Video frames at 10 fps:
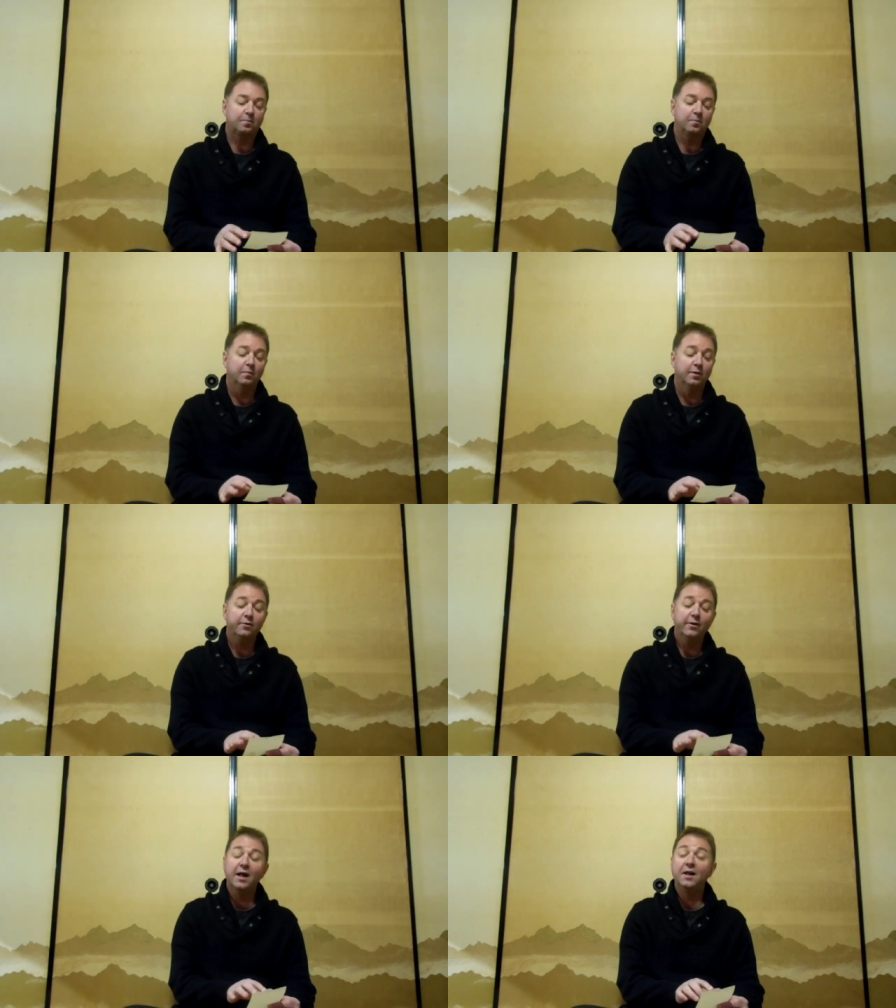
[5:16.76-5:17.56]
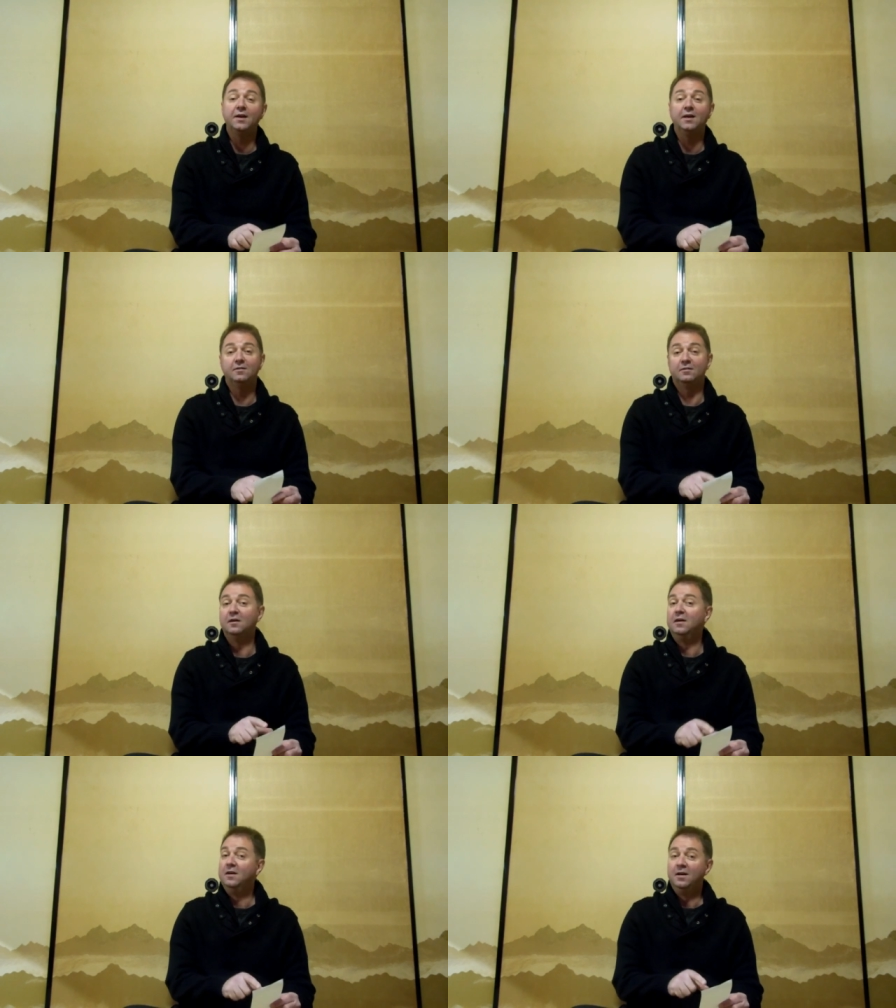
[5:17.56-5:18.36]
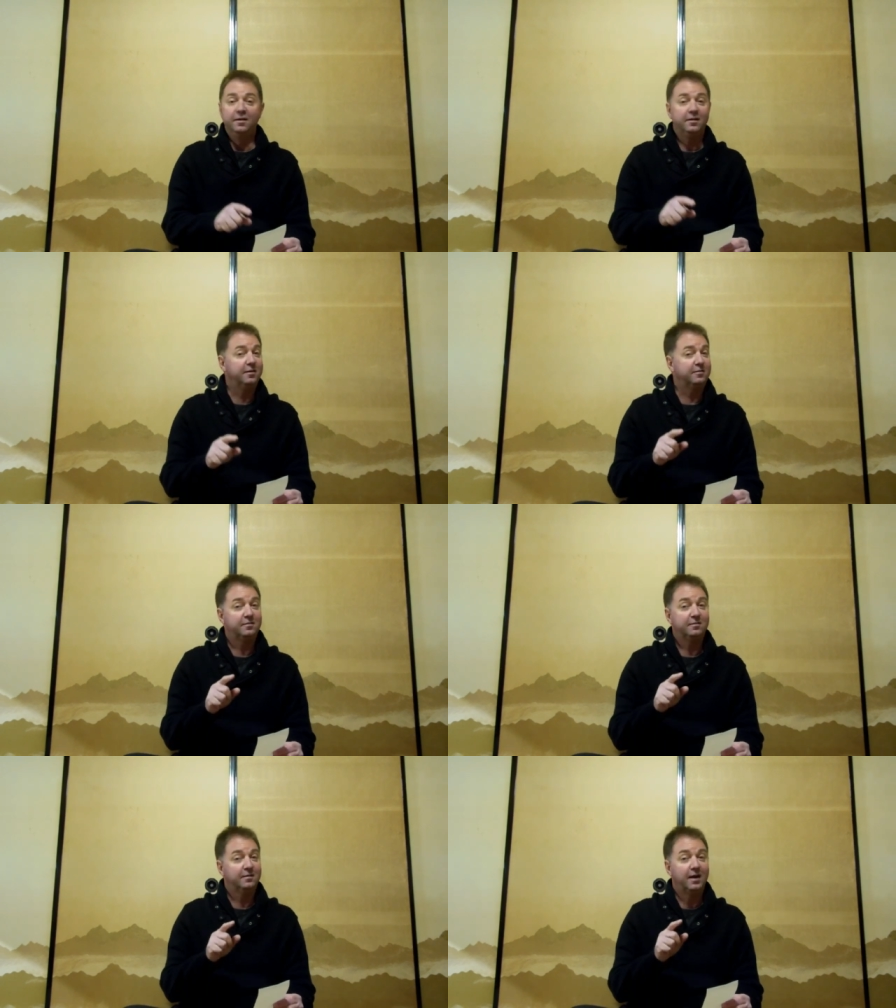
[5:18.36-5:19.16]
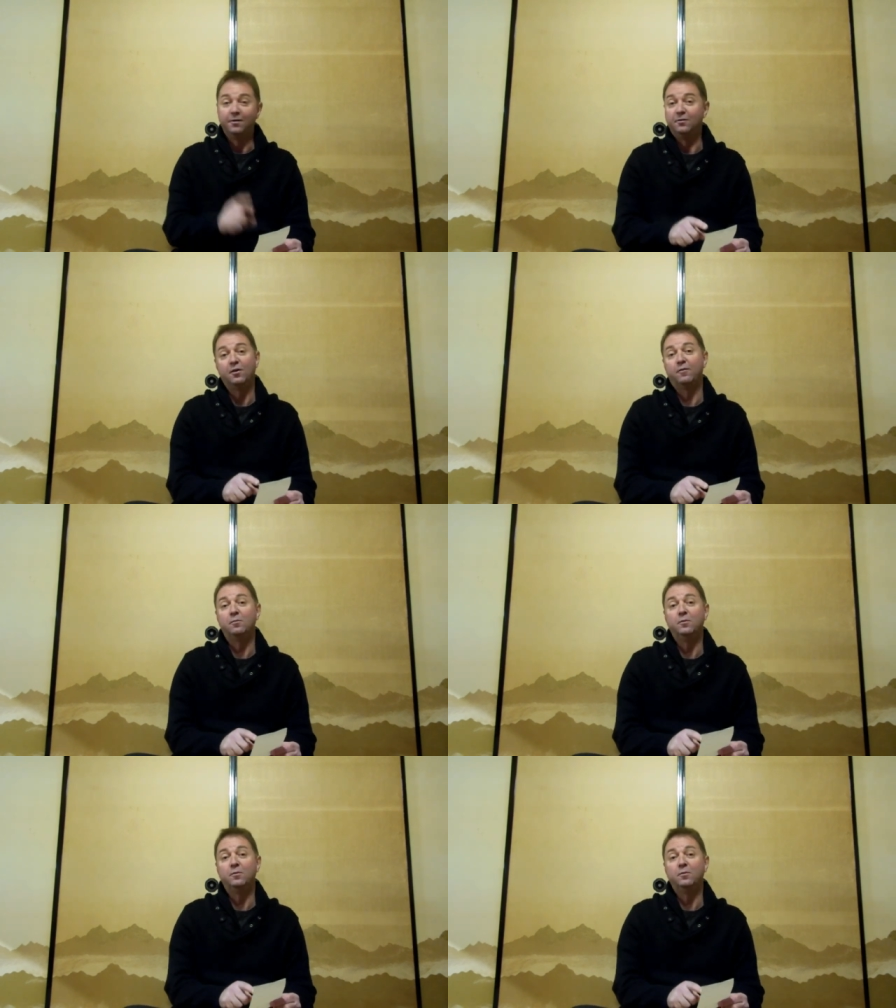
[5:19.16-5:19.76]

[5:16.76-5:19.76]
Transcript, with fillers: but the reality is there's hundreds of them.